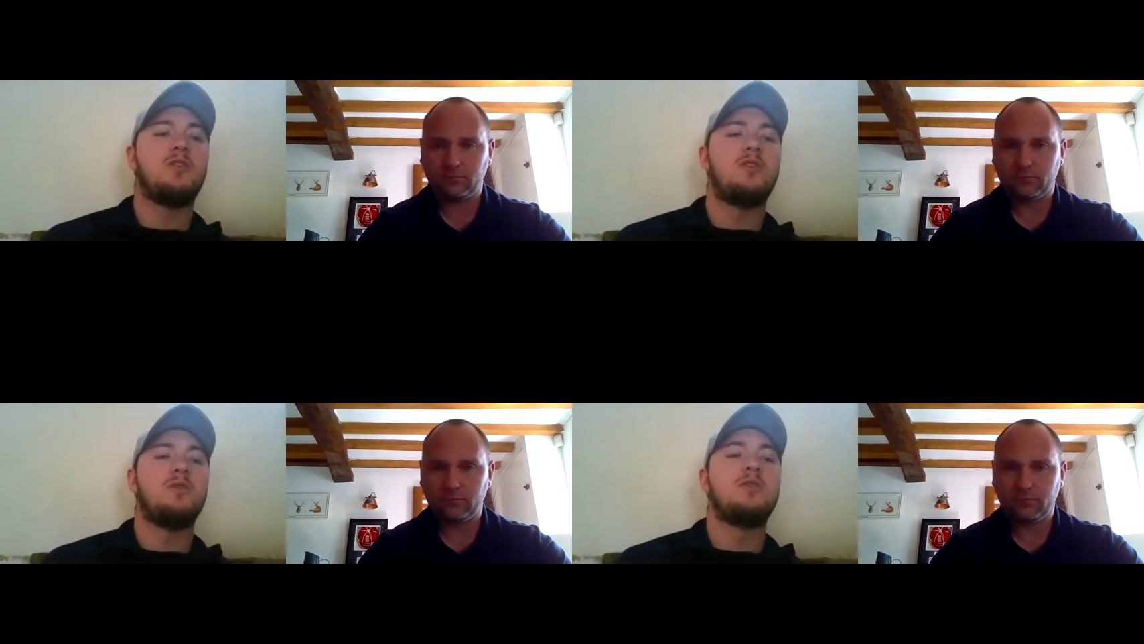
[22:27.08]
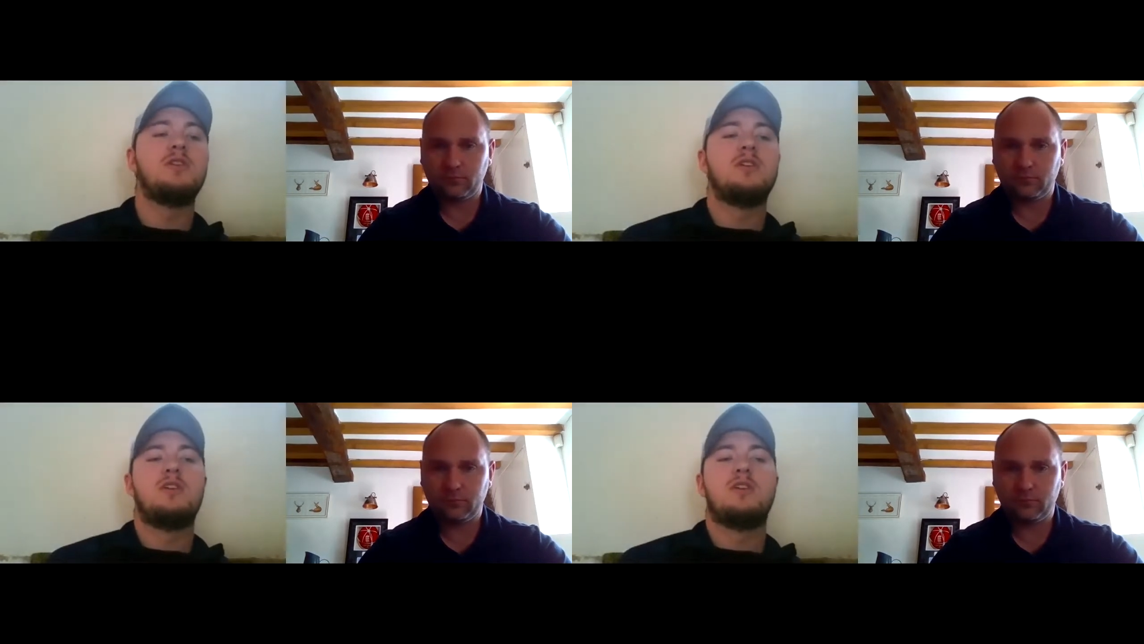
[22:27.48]
Speaker 1: who
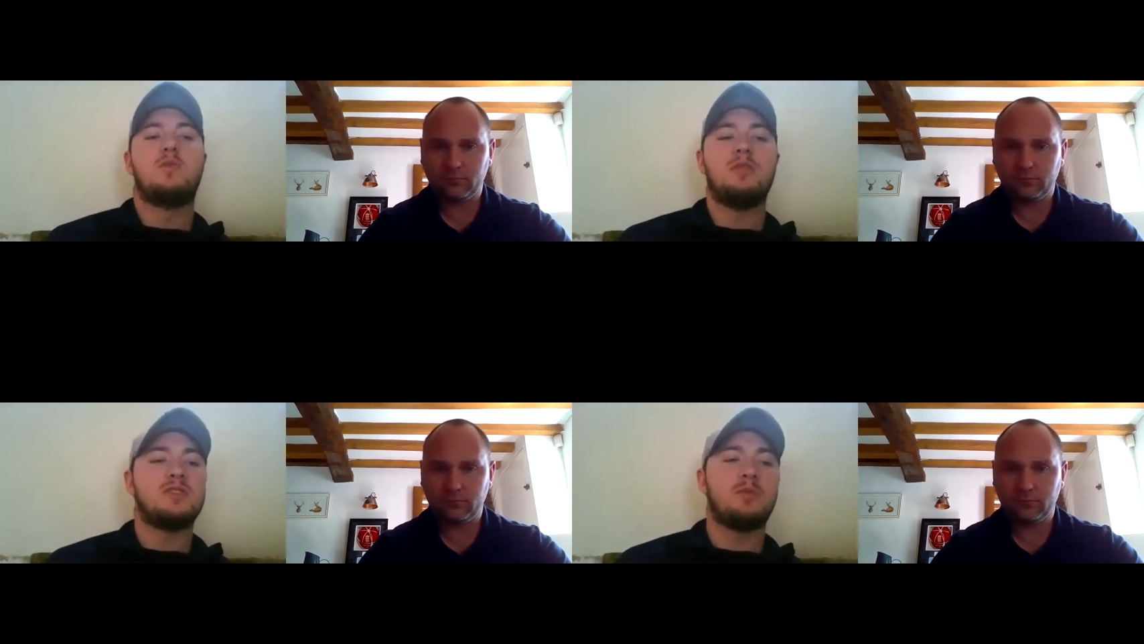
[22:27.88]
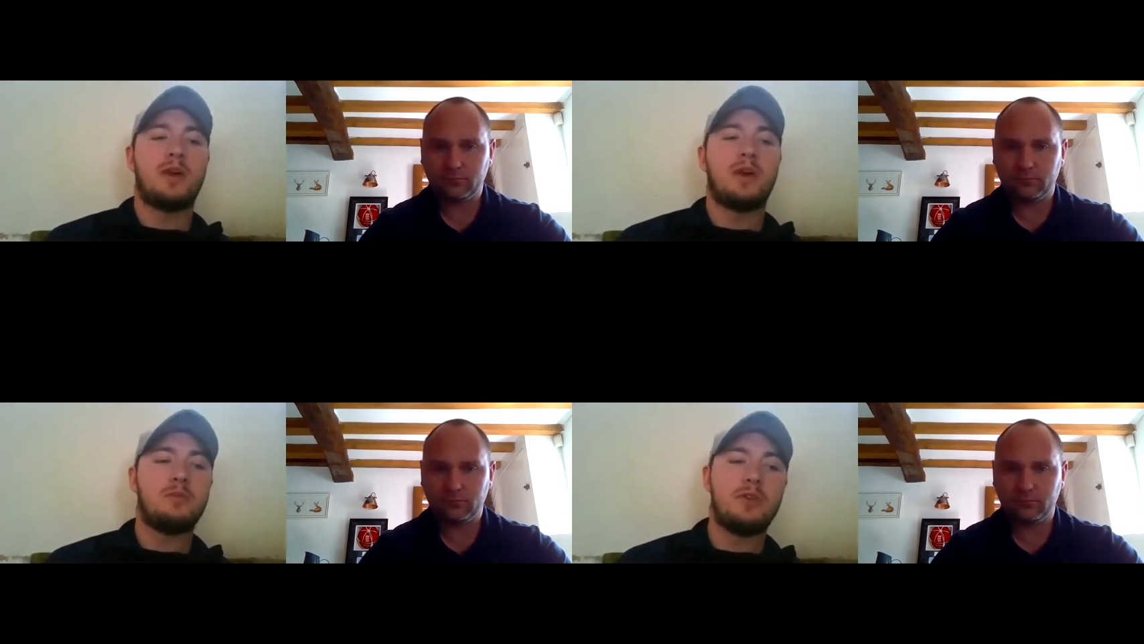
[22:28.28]
wants to play
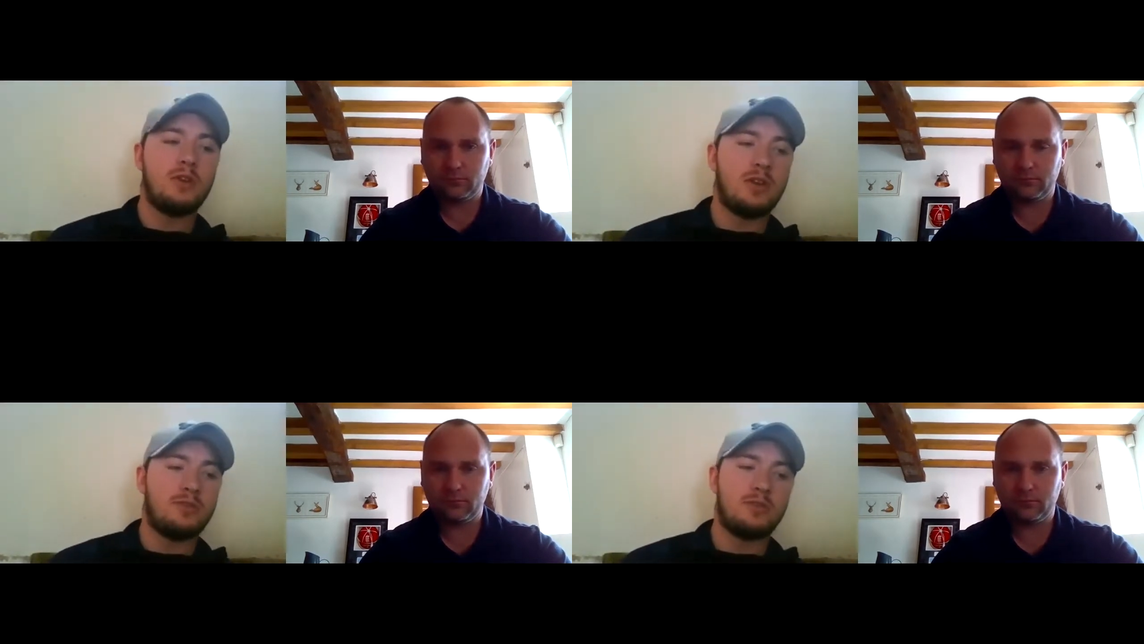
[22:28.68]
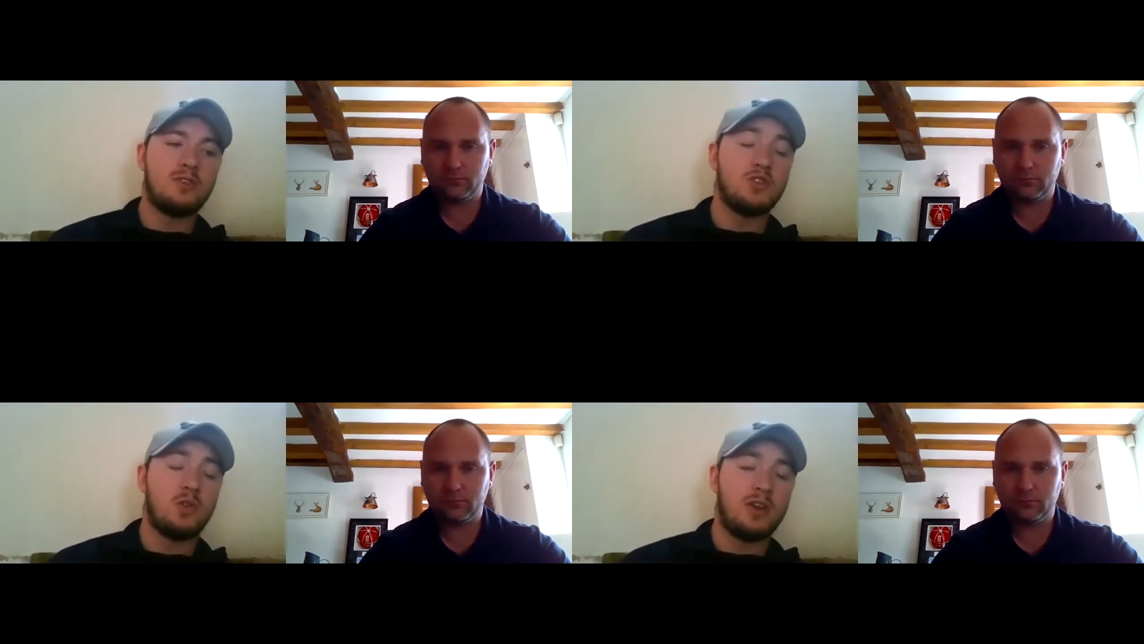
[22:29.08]
purely for
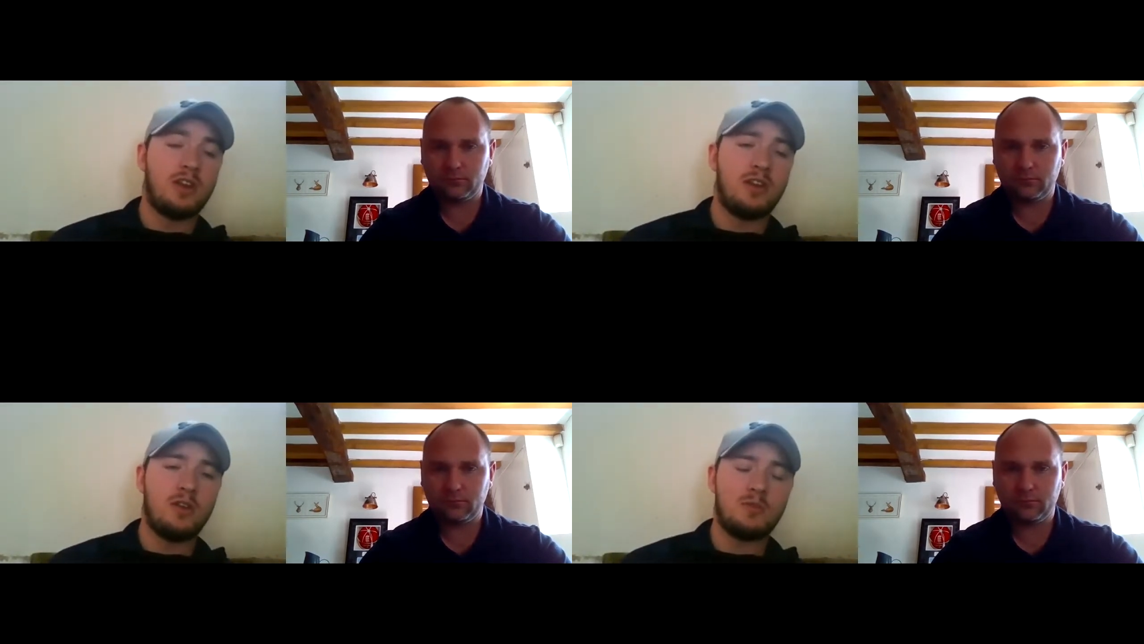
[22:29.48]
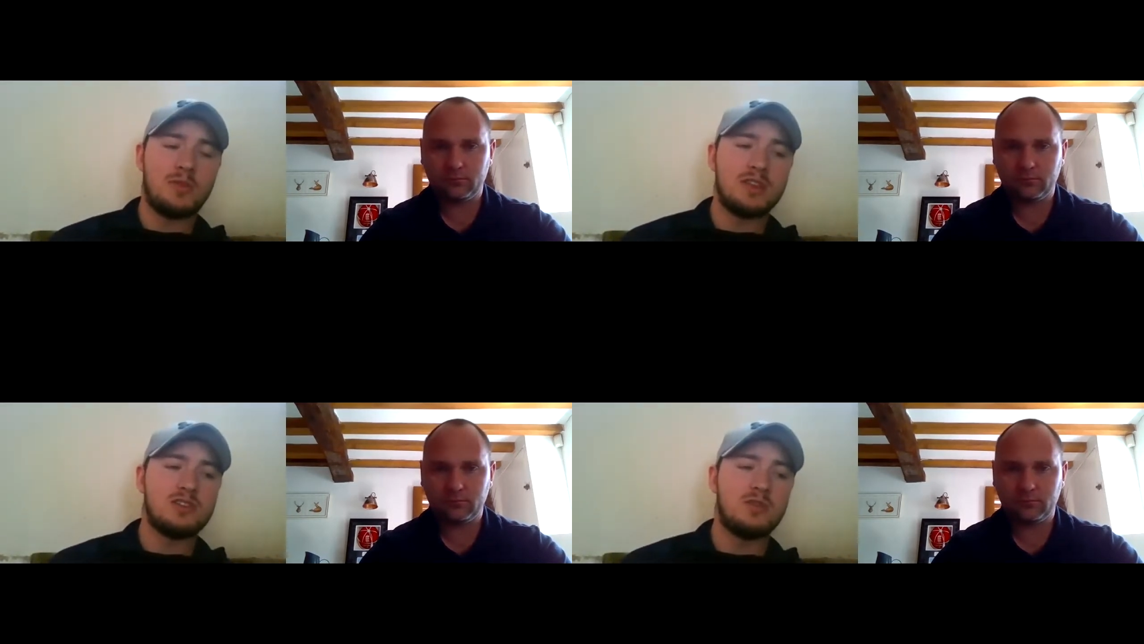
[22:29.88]
enjoyment and not be
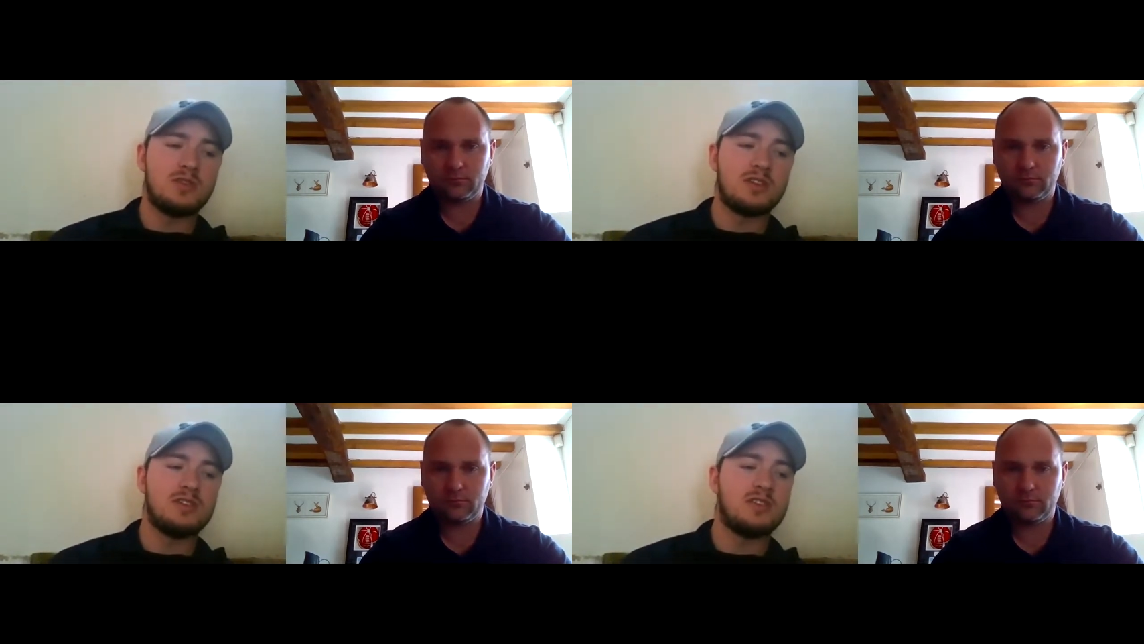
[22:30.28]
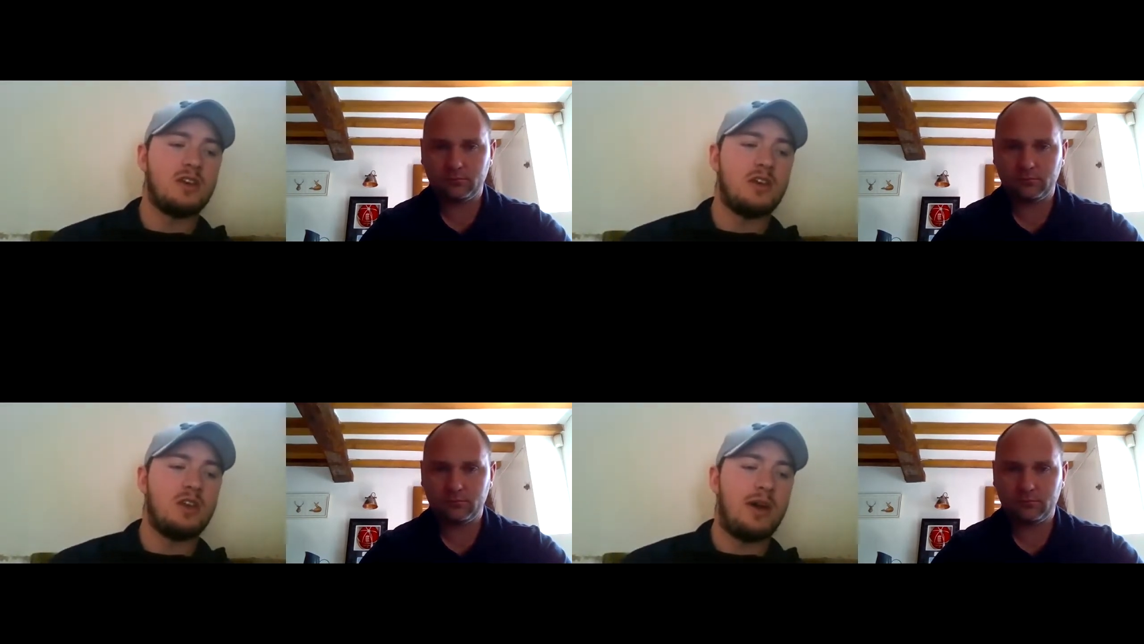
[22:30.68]
too
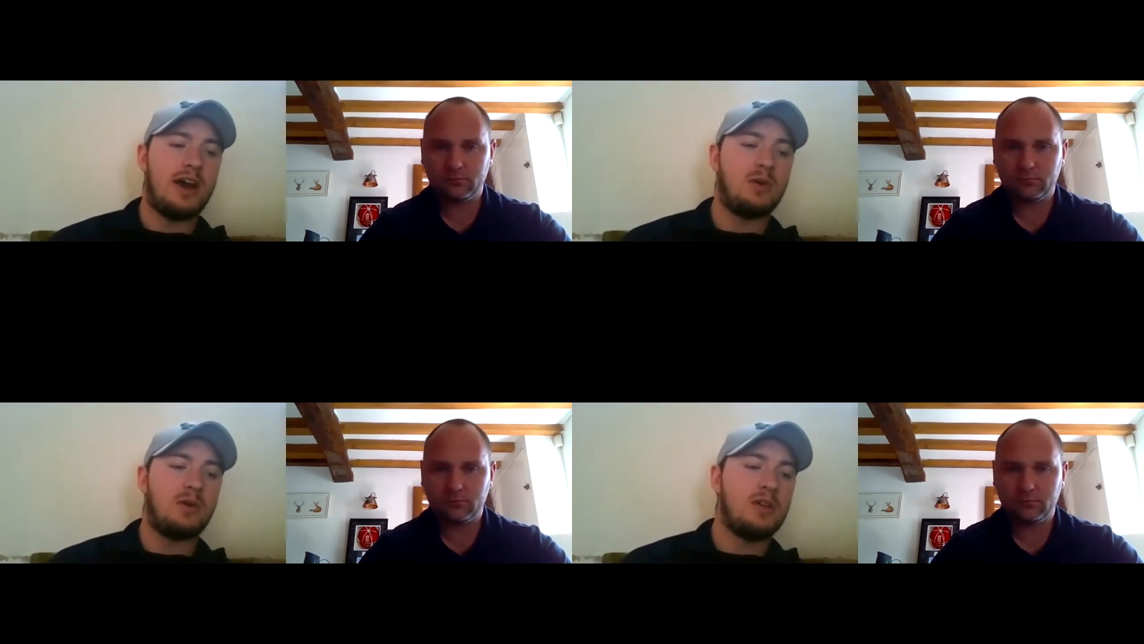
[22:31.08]
concerned about